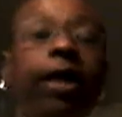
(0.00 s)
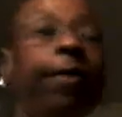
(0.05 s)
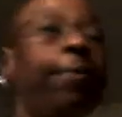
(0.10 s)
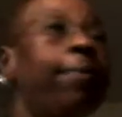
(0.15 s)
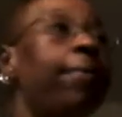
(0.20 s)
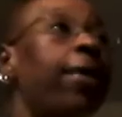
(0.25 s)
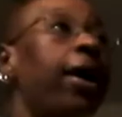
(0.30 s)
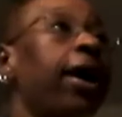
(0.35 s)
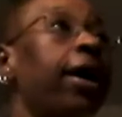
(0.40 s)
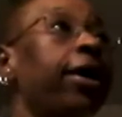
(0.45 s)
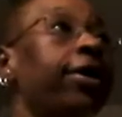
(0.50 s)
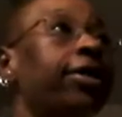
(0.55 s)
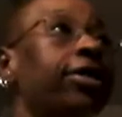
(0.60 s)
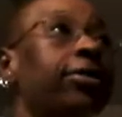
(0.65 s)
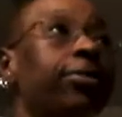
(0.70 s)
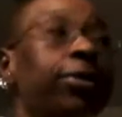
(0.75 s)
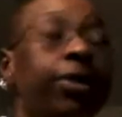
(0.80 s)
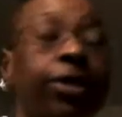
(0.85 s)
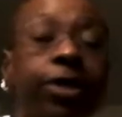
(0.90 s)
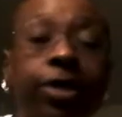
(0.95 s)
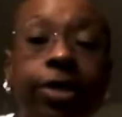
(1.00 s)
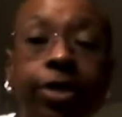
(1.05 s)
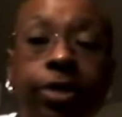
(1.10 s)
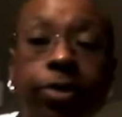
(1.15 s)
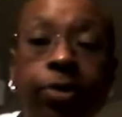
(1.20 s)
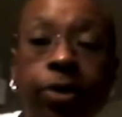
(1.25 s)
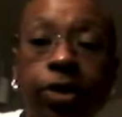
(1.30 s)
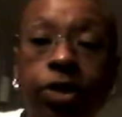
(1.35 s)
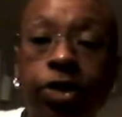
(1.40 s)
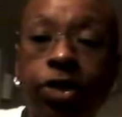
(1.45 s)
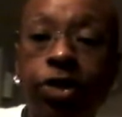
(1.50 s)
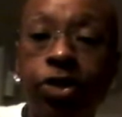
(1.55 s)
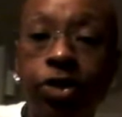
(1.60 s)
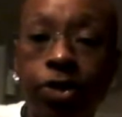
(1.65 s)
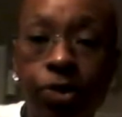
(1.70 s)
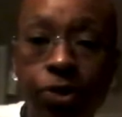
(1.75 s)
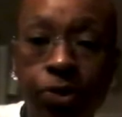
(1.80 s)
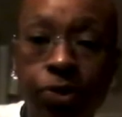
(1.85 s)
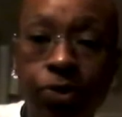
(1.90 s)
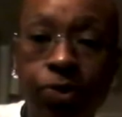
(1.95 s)
in my experience with
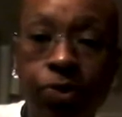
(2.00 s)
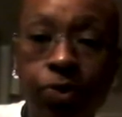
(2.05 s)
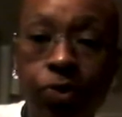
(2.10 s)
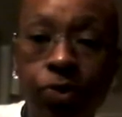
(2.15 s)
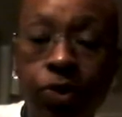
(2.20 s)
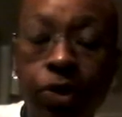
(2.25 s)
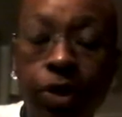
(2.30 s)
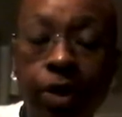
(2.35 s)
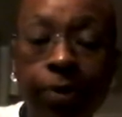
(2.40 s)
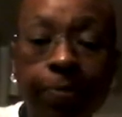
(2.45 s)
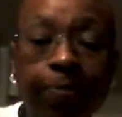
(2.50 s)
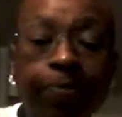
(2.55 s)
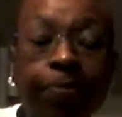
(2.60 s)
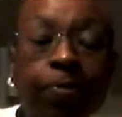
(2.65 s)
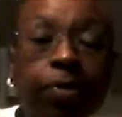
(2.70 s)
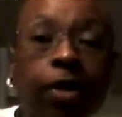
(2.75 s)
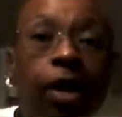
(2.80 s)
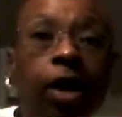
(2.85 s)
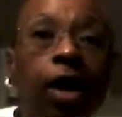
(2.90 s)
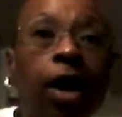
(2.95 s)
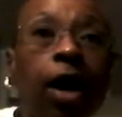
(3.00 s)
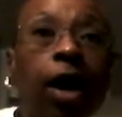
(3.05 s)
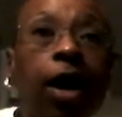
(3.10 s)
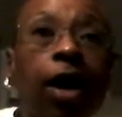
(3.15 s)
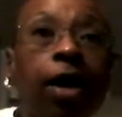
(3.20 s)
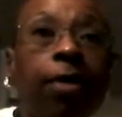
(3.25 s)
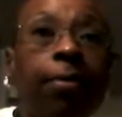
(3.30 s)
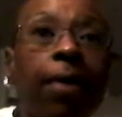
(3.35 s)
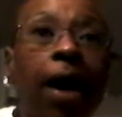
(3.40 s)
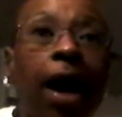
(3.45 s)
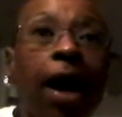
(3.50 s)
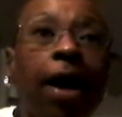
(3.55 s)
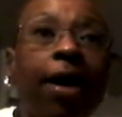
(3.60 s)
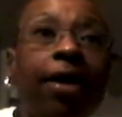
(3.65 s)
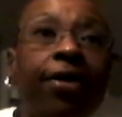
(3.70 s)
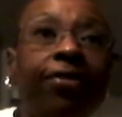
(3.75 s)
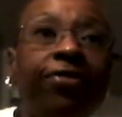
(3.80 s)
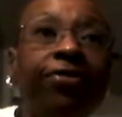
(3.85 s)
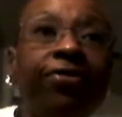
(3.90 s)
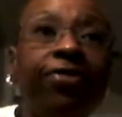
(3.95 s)
shoes, um, I
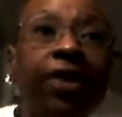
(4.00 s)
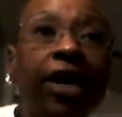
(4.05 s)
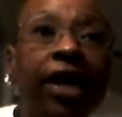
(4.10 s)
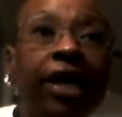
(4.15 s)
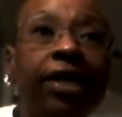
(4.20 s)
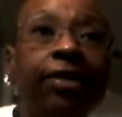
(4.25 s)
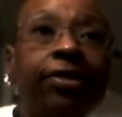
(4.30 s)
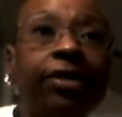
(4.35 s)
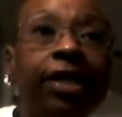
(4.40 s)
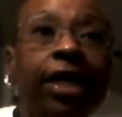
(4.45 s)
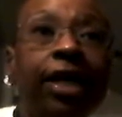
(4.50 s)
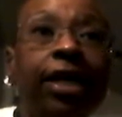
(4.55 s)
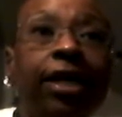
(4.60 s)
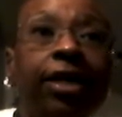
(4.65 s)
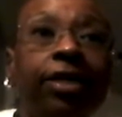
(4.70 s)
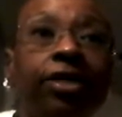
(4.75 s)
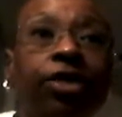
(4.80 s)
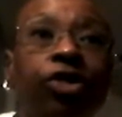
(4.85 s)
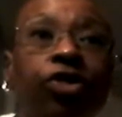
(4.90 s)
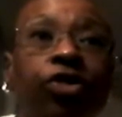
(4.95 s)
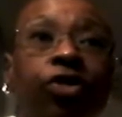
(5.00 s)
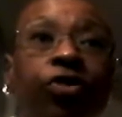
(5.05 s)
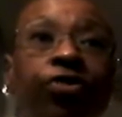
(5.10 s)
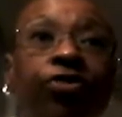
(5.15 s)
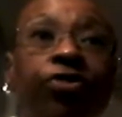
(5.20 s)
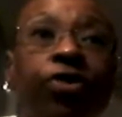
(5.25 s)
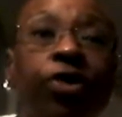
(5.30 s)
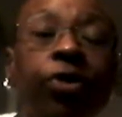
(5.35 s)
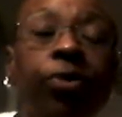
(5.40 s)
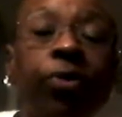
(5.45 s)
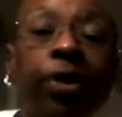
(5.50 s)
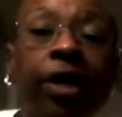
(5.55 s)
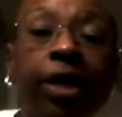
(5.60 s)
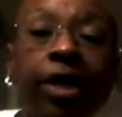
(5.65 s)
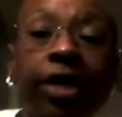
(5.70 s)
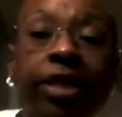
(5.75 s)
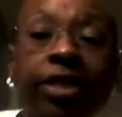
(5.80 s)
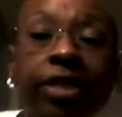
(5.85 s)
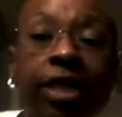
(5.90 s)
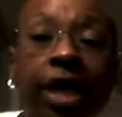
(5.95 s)
have found that your footwear
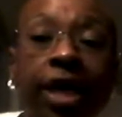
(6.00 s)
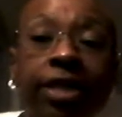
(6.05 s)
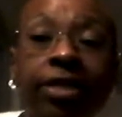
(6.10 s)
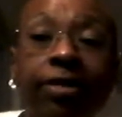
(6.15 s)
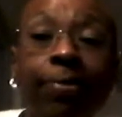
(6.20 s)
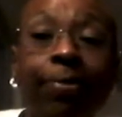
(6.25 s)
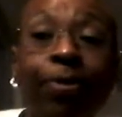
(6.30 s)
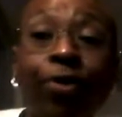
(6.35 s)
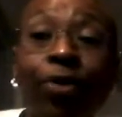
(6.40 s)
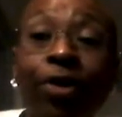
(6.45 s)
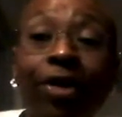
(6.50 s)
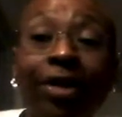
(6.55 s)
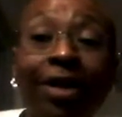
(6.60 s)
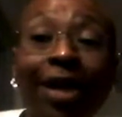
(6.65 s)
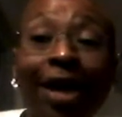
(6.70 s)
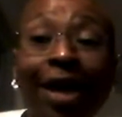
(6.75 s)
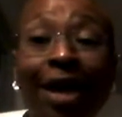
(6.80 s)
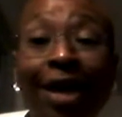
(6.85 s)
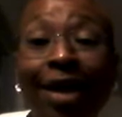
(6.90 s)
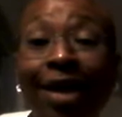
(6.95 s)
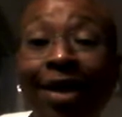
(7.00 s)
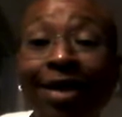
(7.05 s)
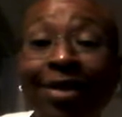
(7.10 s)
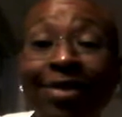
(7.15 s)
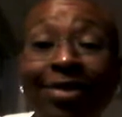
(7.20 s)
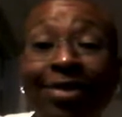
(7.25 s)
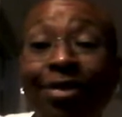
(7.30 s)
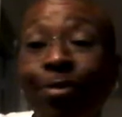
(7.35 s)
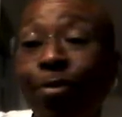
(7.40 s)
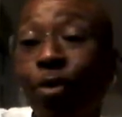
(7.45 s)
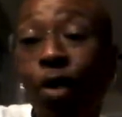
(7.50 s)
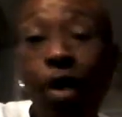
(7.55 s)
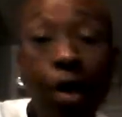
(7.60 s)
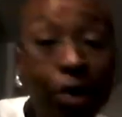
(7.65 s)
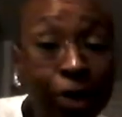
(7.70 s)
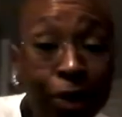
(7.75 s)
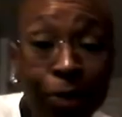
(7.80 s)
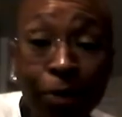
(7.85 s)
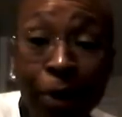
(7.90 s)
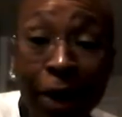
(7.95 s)
is as important as the bra
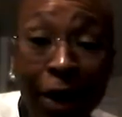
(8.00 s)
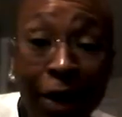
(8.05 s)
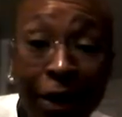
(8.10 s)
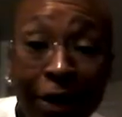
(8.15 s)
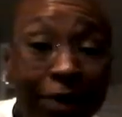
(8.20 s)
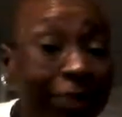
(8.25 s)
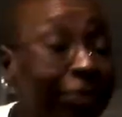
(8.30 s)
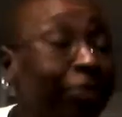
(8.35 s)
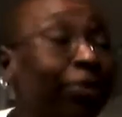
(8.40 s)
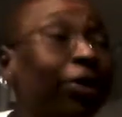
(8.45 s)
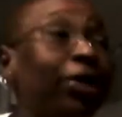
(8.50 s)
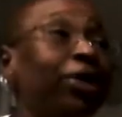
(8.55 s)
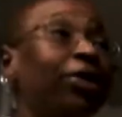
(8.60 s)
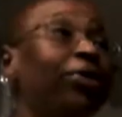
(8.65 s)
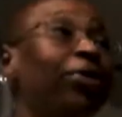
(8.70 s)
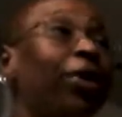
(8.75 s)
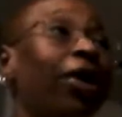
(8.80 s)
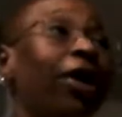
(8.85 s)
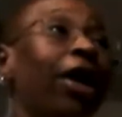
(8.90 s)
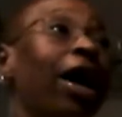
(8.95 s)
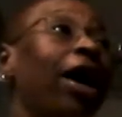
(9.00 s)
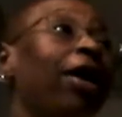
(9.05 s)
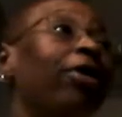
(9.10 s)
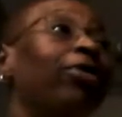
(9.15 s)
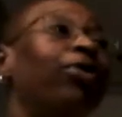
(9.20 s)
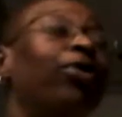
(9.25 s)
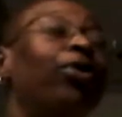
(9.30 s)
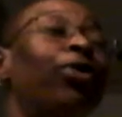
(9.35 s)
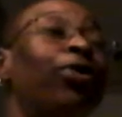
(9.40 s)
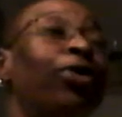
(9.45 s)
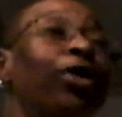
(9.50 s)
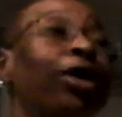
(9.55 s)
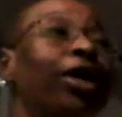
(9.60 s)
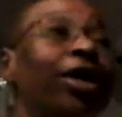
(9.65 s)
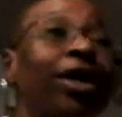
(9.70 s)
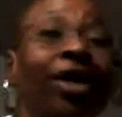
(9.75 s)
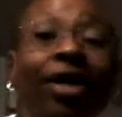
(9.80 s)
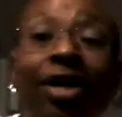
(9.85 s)
you're wearing when you work out or